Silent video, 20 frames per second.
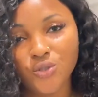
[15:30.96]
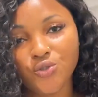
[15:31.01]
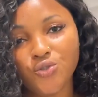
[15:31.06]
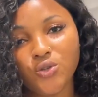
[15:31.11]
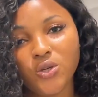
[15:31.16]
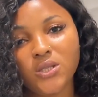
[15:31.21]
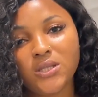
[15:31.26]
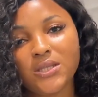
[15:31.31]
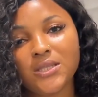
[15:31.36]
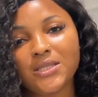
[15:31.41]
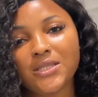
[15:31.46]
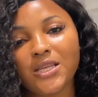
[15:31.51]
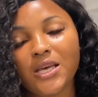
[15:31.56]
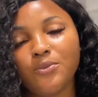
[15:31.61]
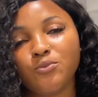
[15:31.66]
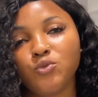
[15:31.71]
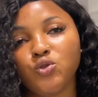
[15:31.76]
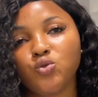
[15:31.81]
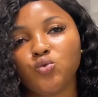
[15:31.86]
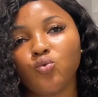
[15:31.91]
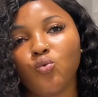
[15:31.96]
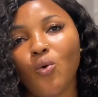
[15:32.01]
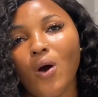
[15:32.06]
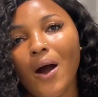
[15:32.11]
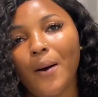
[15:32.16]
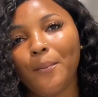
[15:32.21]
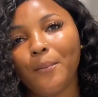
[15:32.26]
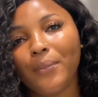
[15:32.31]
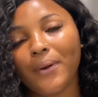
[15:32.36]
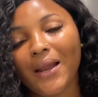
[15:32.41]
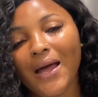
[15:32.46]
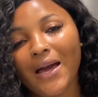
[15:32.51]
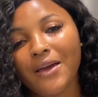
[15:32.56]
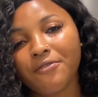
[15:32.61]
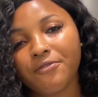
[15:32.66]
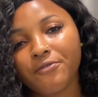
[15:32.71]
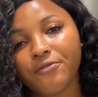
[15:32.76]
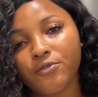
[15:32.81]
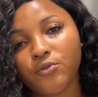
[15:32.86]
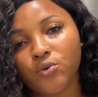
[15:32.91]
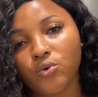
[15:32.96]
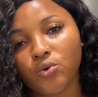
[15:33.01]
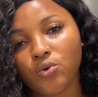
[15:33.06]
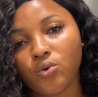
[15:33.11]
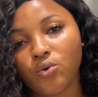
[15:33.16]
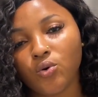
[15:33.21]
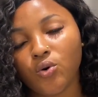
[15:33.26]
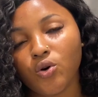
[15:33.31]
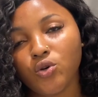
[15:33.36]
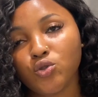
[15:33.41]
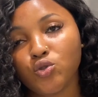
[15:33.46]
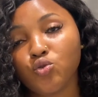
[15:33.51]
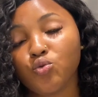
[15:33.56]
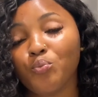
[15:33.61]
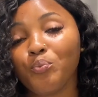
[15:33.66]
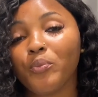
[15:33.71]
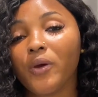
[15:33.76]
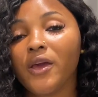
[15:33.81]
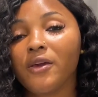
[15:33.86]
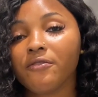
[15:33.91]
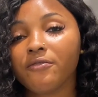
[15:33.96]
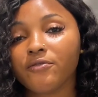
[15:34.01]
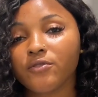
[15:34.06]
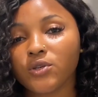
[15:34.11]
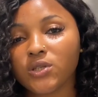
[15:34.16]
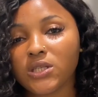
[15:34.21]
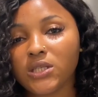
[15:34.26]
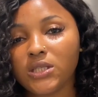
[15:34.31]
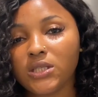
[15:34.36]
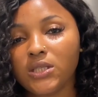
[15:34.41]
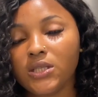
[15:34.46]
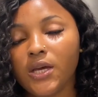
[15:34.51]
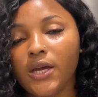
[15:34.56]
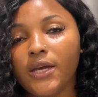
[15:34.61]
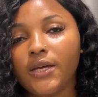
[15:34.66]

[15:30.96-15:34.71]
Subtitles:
the trade system to apply for, to pay for the